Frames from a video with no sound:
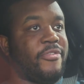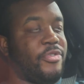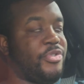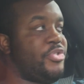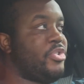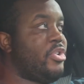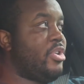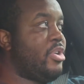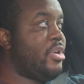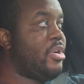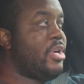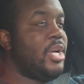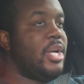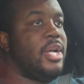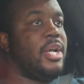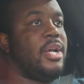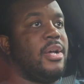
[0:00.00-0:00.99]
for sure.
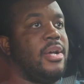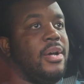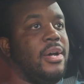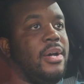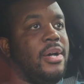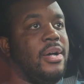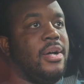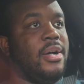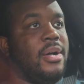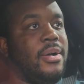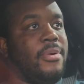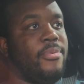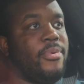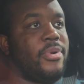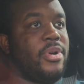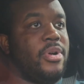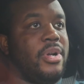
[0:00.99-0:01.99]

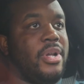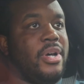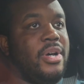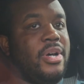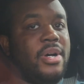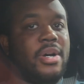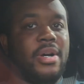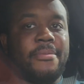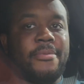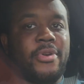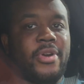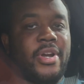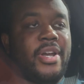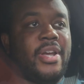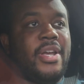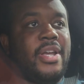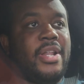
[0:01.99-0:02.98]
We're going to
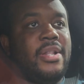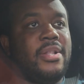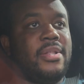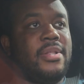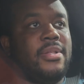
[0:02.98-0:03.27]
upgrade